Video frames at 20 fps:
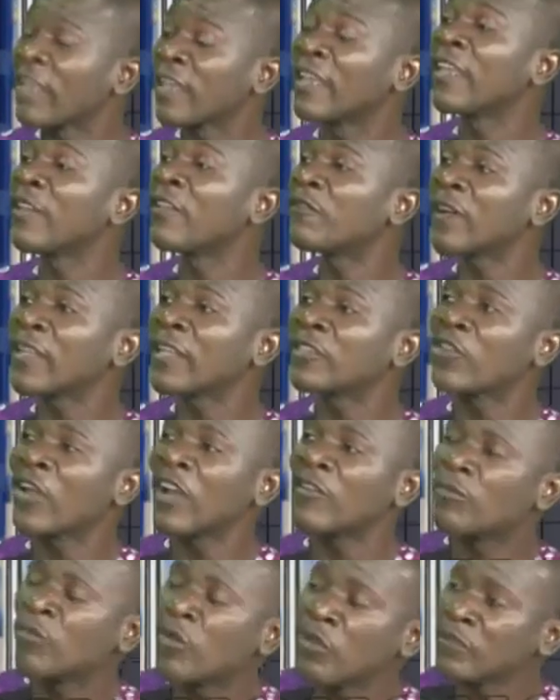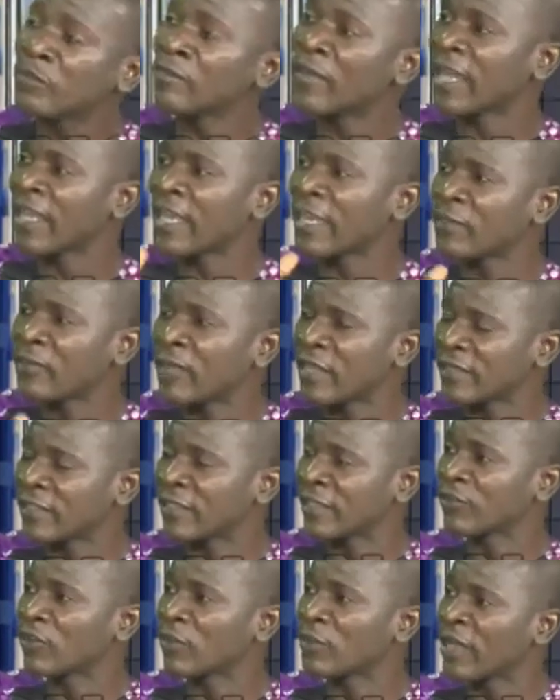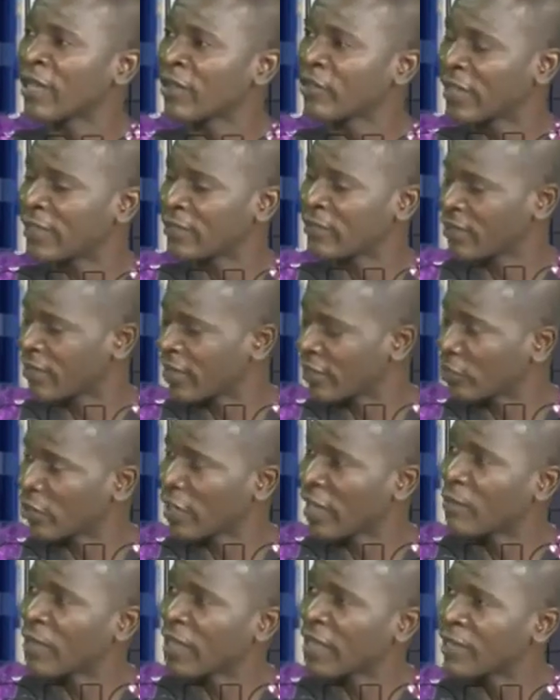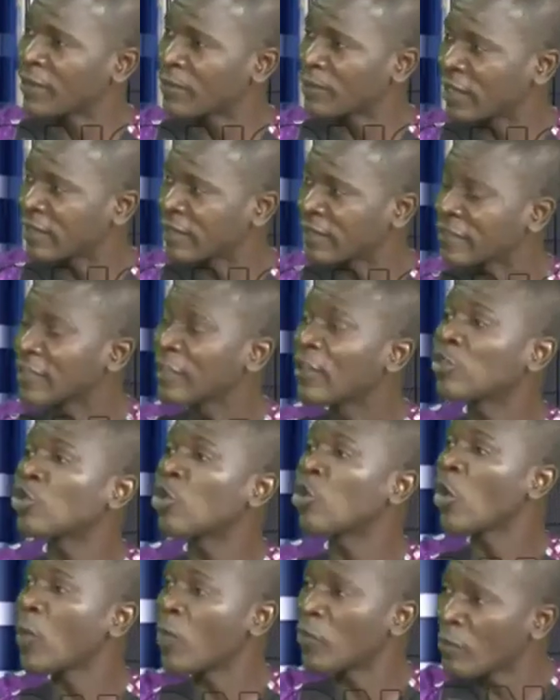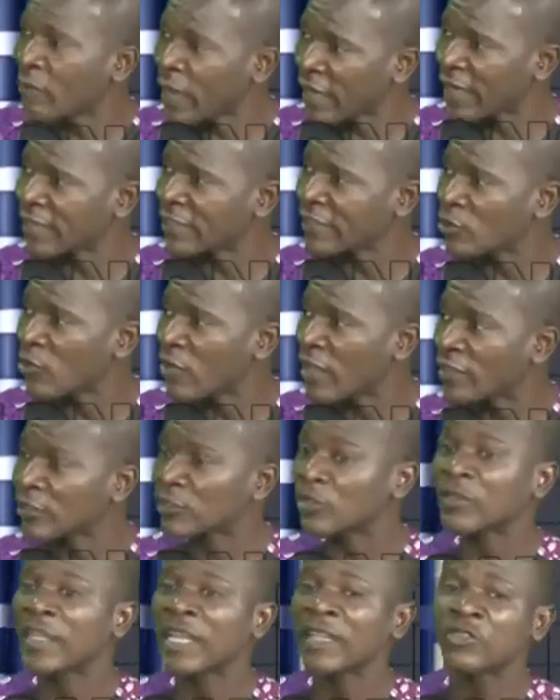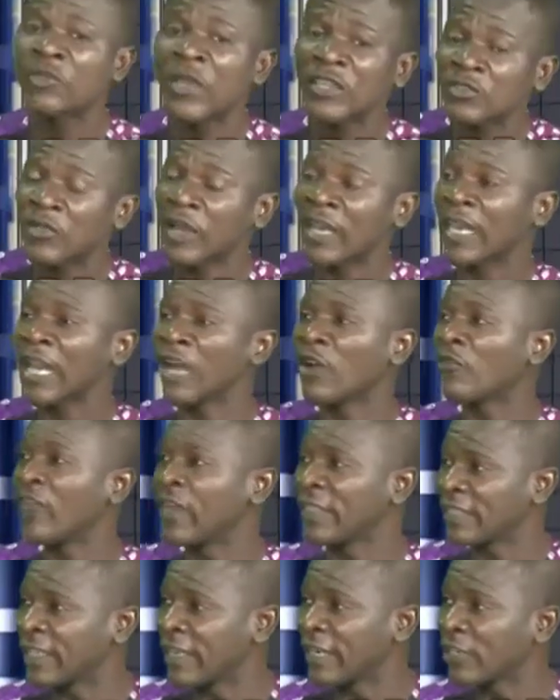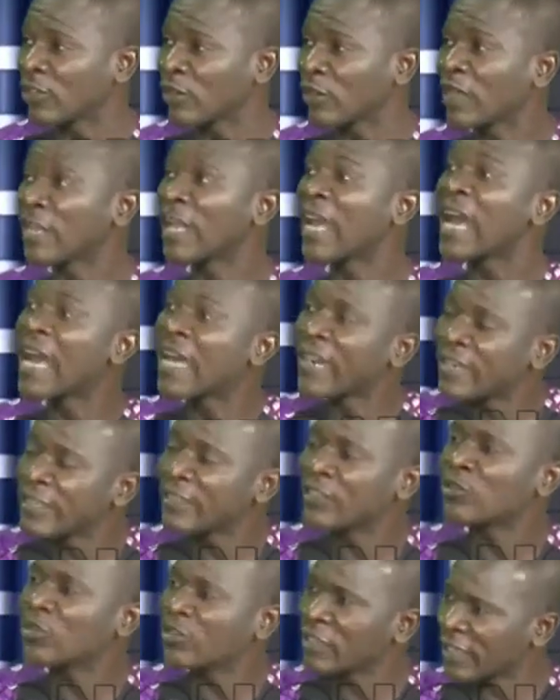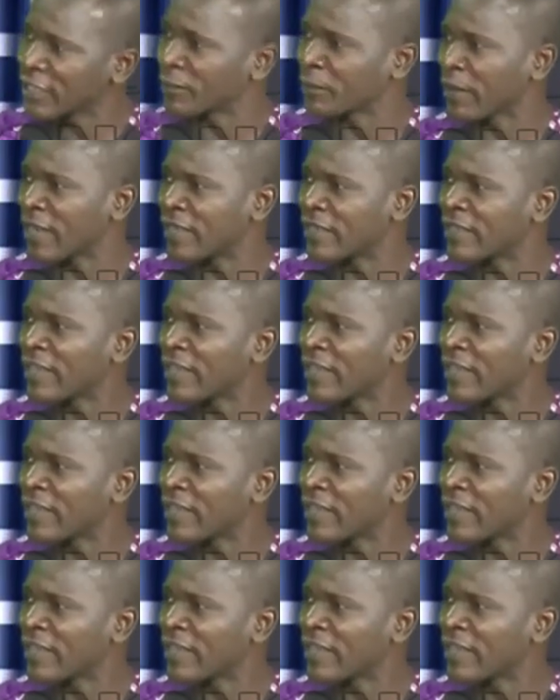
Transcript: In fact, you have moved marketplaces from their traditional marketplaces to open market squares so that so as to allow ventilation and reduce the spread.